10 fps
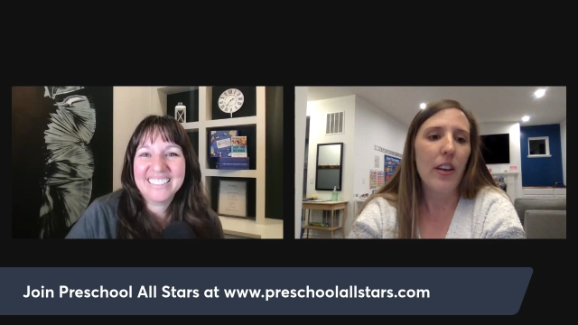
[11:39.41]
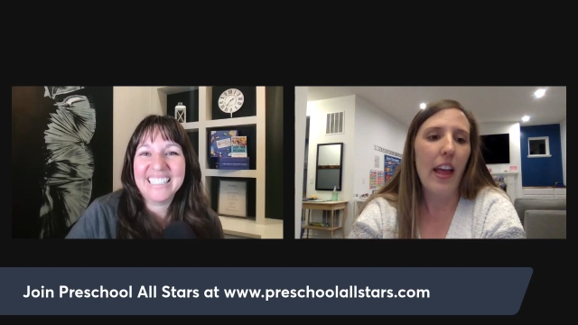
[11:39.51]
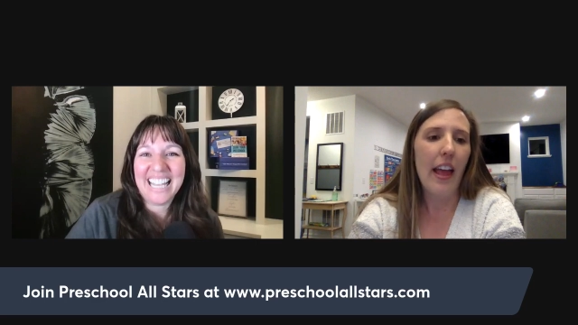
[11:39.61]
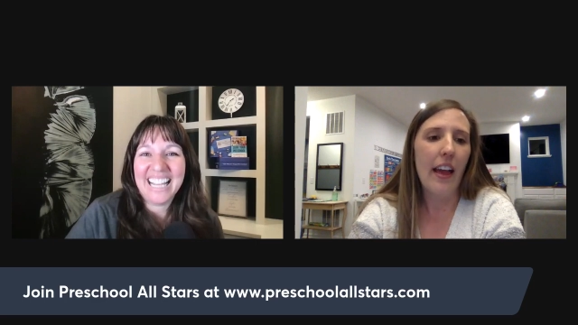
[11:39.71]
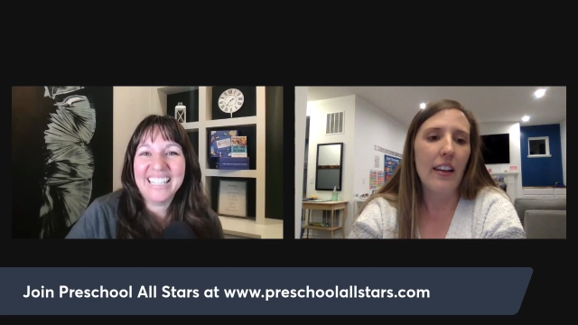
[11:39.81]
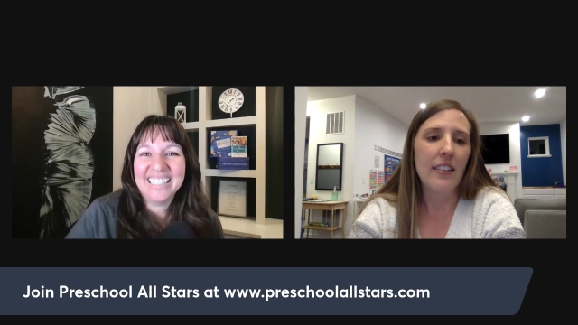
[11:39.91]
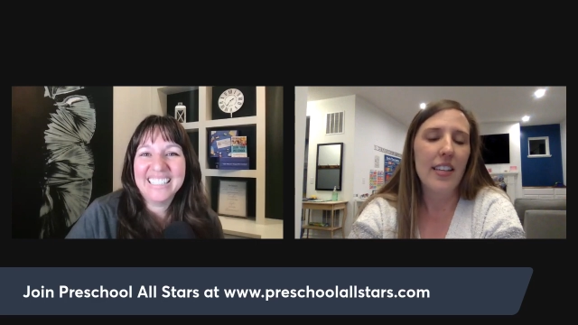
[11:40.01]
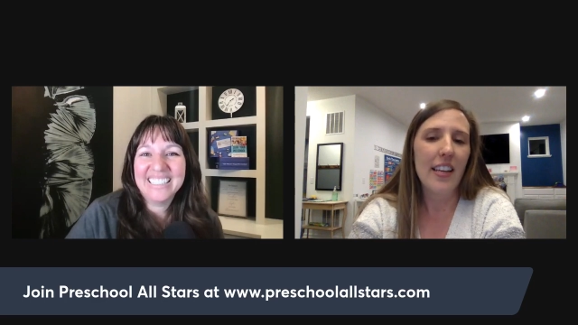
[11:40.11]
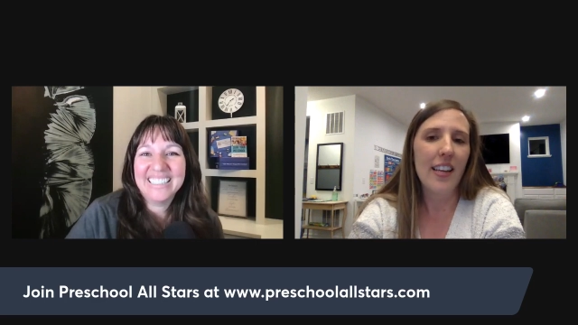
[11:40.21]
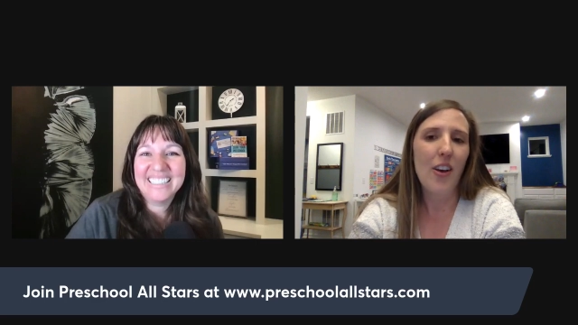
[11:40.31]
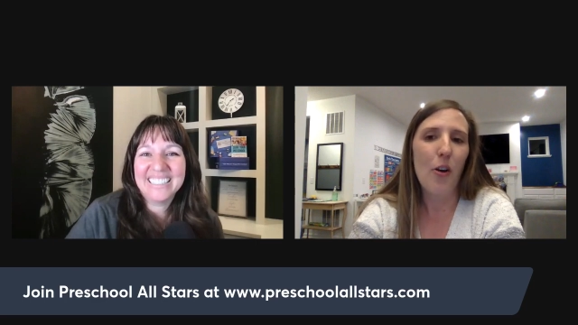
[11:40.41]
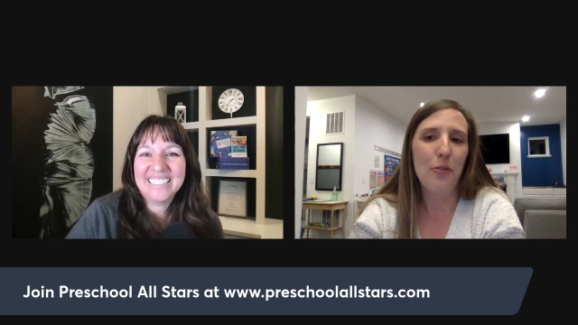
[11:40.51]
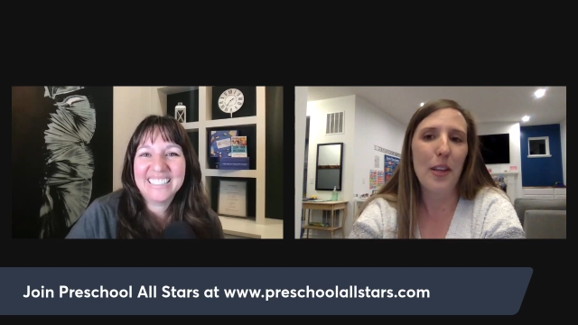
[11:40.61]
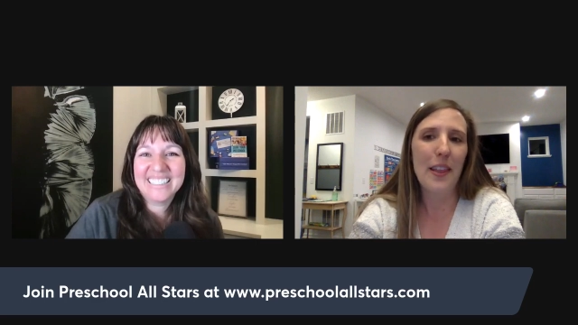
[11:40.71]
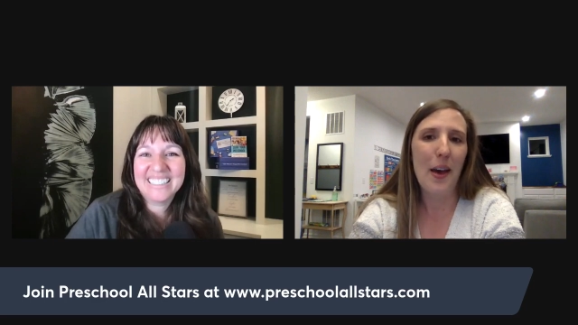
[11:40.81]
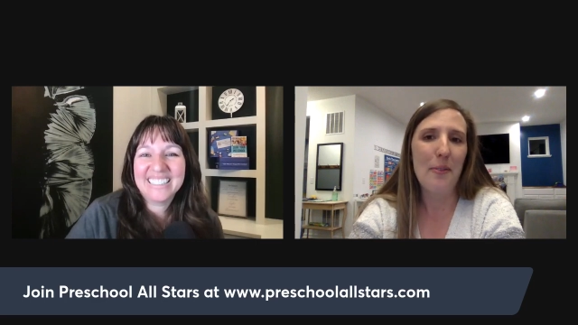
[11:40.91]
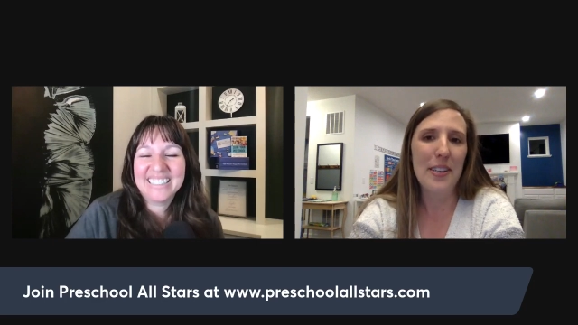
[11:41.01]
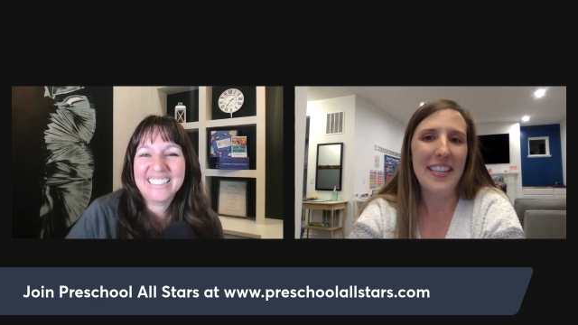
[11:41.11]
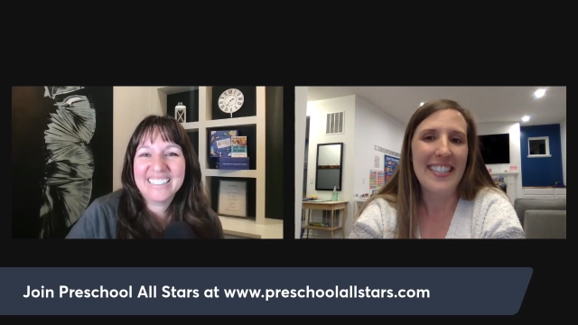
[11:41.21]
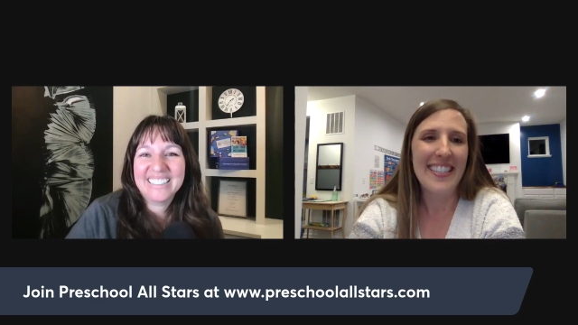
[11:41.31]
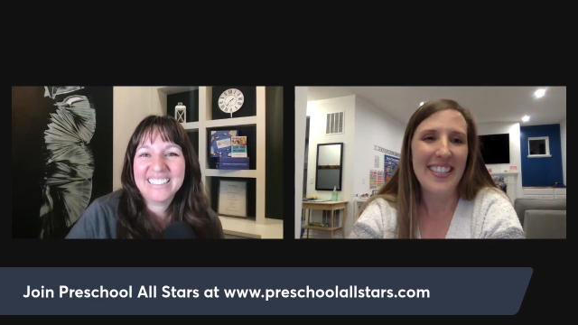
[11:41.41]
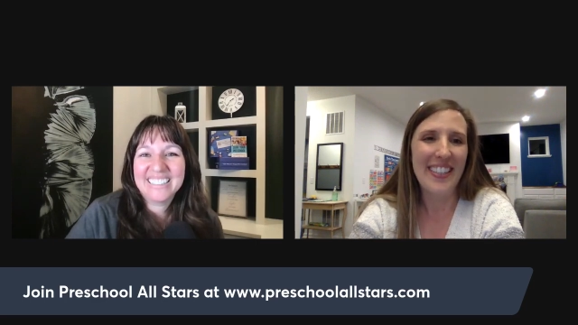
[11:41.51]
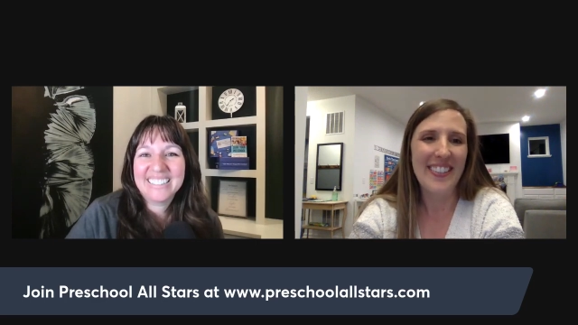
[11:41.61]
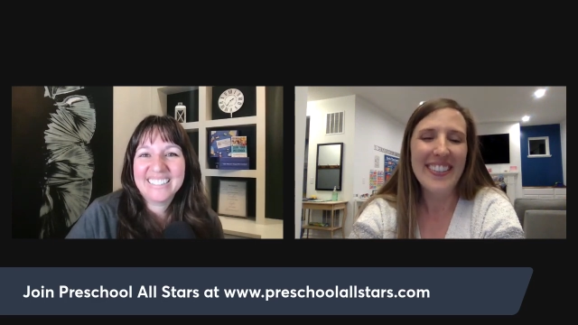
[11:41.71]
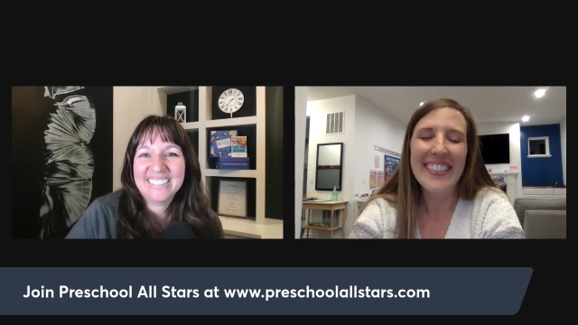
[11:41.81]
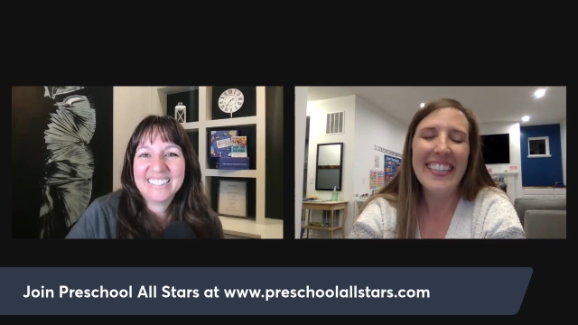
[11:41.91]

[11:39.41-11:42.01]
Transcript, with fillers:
Speaker 1: Yeah. And hopefully that will continue